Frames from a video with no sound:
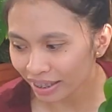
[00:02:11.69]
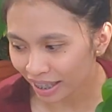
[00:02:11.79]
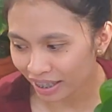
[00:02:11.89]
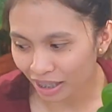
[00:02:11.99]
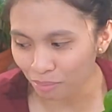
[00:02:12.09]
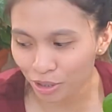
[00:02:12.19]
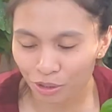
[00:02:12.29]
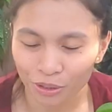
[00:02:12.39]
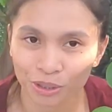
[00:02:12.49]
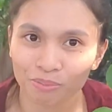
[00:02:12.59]
and let me
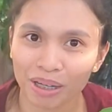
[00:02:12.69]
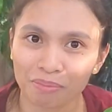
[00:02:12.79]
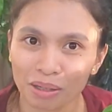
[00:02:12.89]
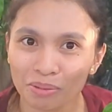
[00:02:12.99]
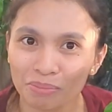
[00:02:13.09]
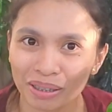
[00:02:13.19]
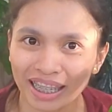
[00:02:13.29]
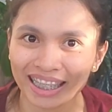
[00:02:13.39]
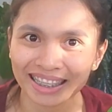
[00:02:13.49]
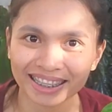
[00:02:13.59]
show you my mama
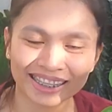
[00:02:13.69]
plant.